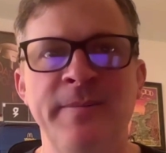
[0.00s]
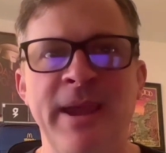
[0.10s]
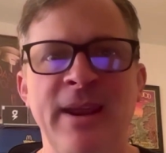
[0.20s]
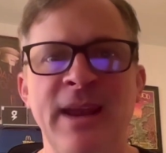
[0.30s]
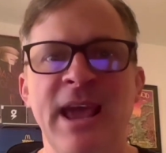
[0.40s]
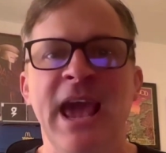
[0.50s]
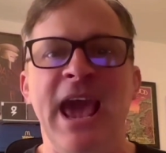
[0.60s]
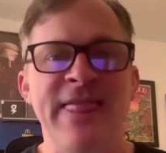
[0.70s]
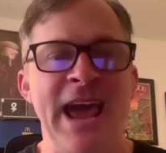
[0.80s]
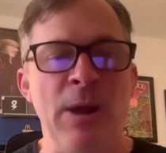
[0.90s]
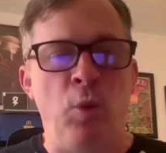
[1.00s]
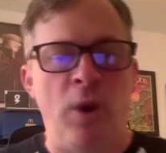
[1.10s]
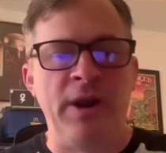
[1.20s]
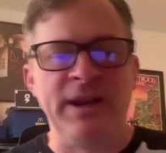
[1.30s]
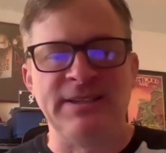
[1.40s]
man. And that
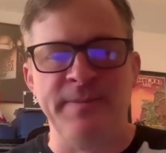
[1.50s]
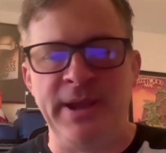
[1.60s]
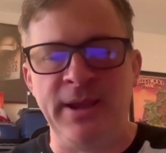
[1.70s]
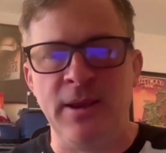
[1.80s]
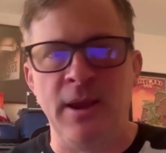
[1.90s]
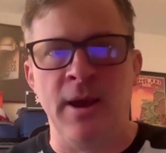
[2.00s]
worries me.